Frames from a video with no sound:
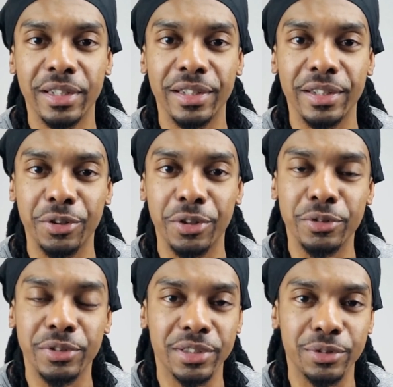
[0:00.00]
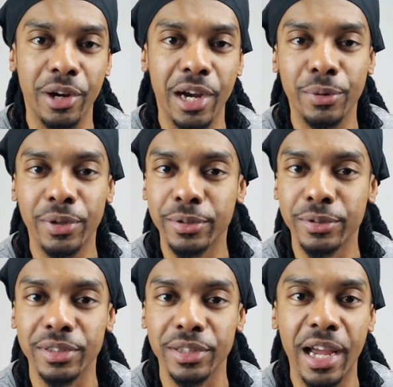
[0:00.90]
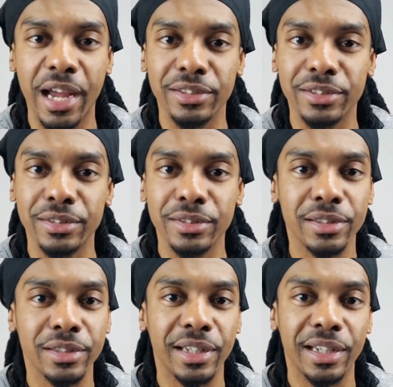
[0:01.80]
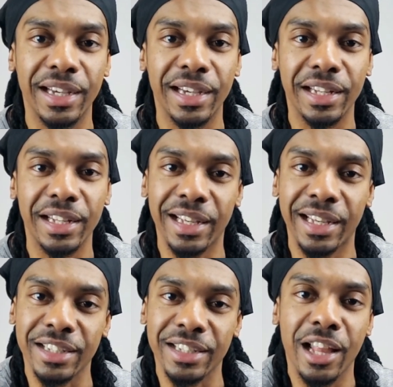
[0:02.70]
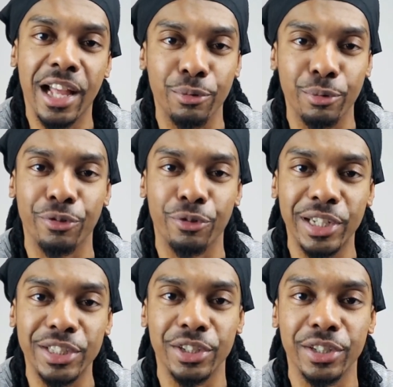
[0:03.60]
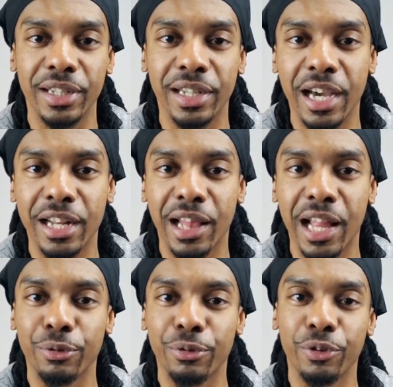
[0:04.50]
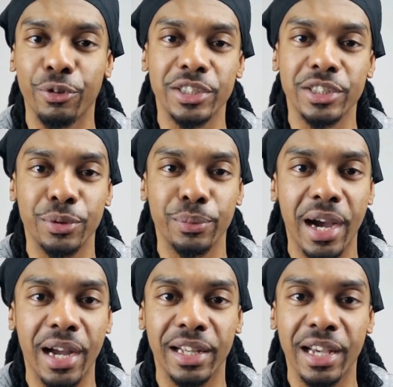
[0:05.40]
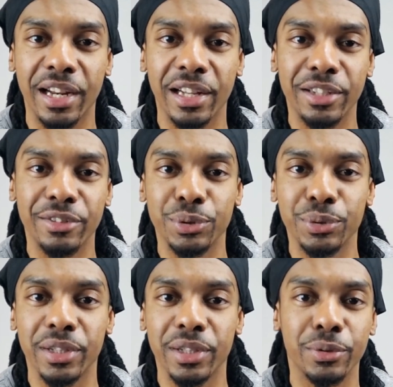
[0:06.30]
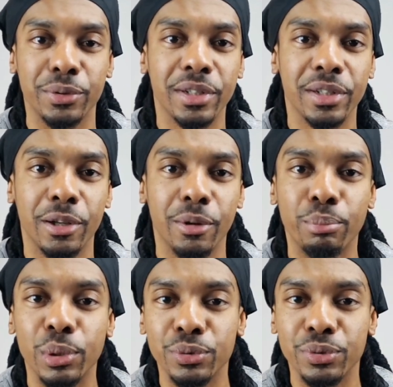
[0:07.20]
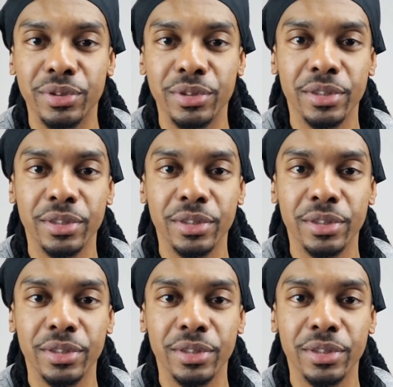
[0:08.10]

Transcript: you just grab one of those snacks, and it's kind of like a refresher. It kind of like refreshes your body, kind of gives you a little boost,